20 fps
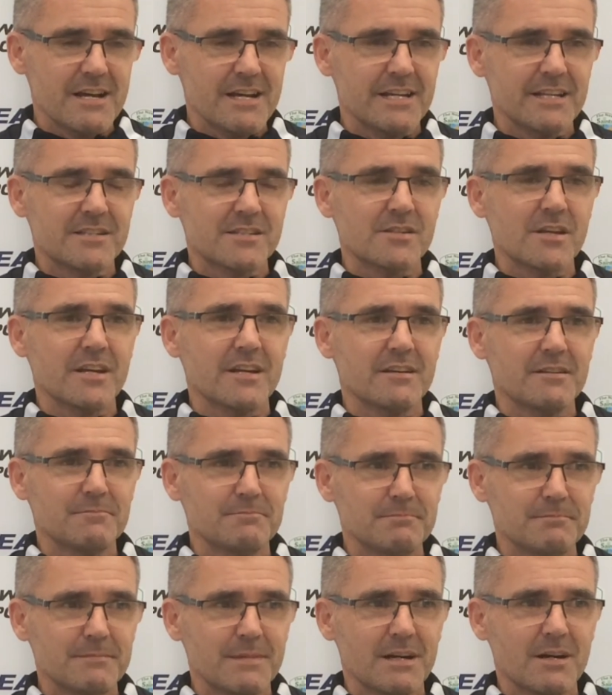it's
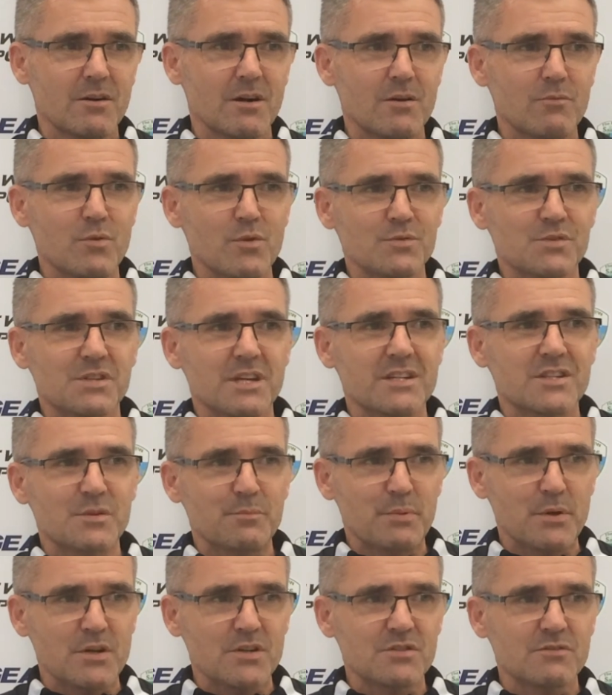I won't say it's a
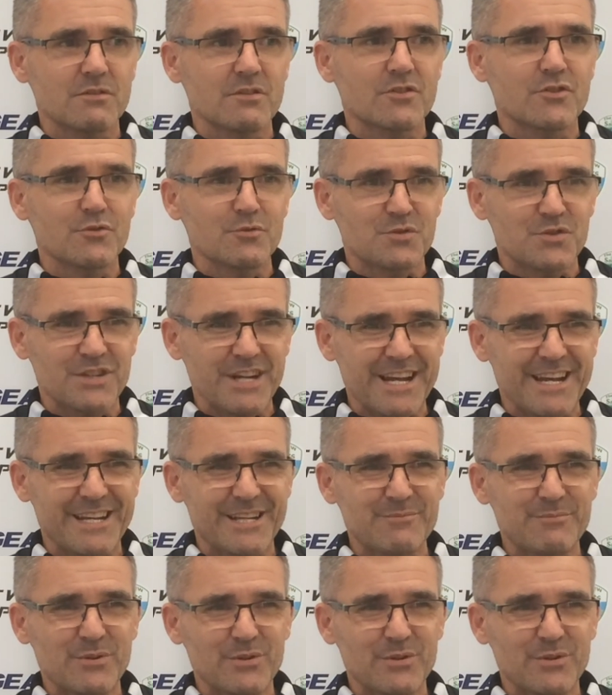personal crusade,